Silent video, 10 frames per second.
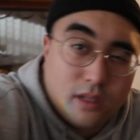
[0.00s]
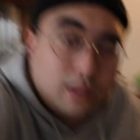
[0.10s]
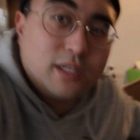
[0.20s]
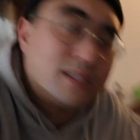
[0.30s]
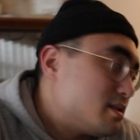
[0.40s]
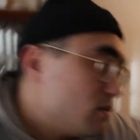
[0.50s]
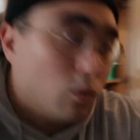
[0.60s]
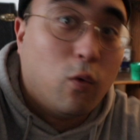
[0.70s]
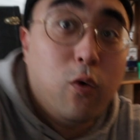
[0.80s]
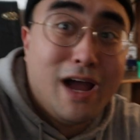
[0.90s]
This is,
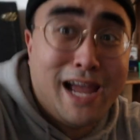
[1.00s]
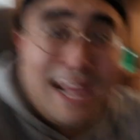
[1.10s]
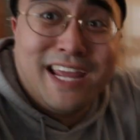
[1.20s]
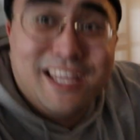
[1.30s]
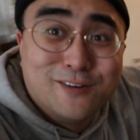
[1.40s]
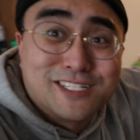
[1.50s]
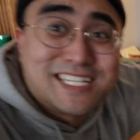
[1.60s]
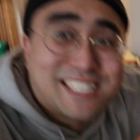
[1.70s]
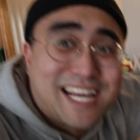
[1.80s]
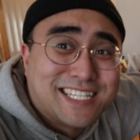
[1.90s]
I use
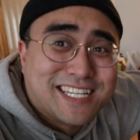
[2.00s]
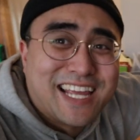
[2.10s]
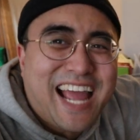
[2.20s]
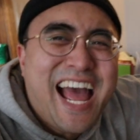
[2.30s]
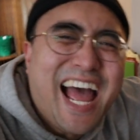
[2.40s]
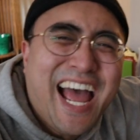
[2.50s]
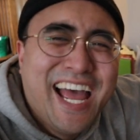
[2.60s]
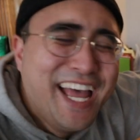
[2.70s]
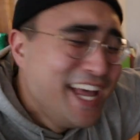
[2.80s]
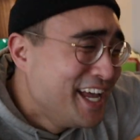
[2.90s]
this as a,
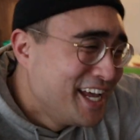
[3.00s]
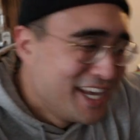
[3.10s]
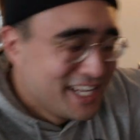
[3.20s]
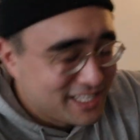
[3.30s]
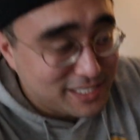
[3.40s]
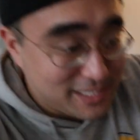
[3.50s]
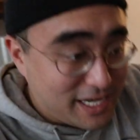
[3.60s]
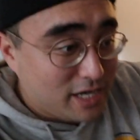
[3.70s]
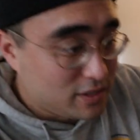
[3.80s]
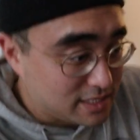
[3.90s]
this is
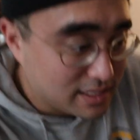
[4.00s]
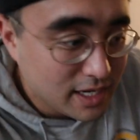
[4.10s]
dangerous.